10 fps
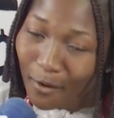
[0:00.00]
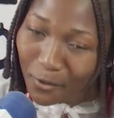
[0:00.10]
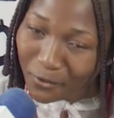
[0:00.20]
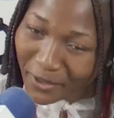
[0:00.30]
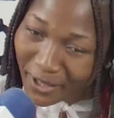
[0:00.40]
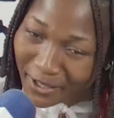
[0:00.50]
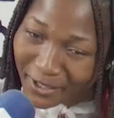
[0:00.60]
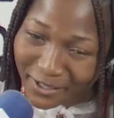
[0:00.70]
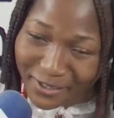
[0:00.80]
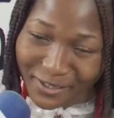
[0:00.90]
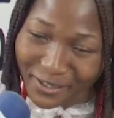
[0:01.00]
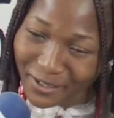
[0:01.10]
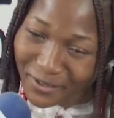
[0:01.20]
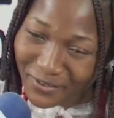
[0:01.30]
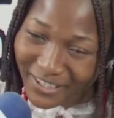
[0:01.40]
Oh, thank you
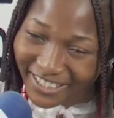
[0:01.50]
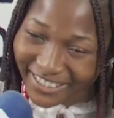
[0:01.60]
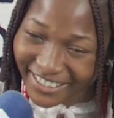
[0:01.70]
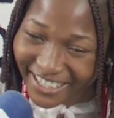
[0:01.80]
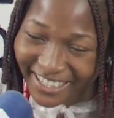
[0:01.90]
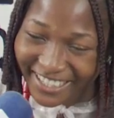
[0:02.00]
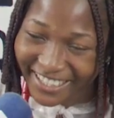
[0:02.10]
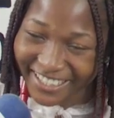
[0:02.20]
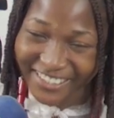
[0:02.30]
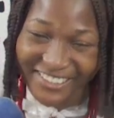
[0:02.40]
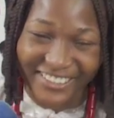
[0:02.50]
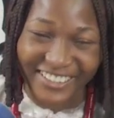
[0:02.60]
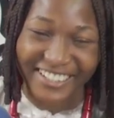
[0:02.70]
so much. Thank you.